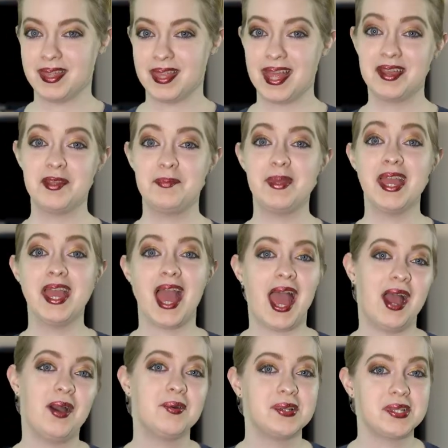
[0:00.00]
That could be
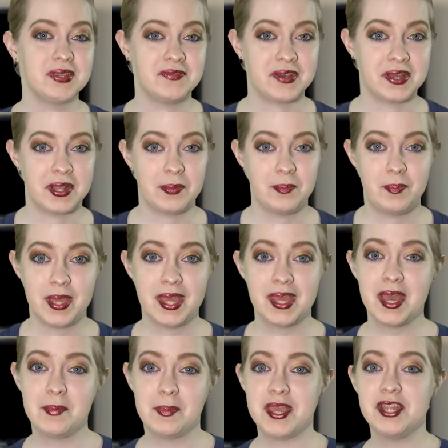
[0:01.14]
hours of fun, picking
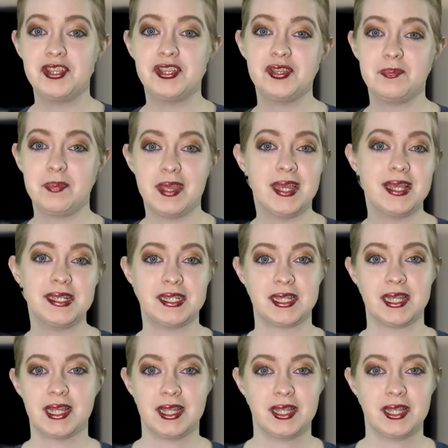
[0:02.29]
up each piece,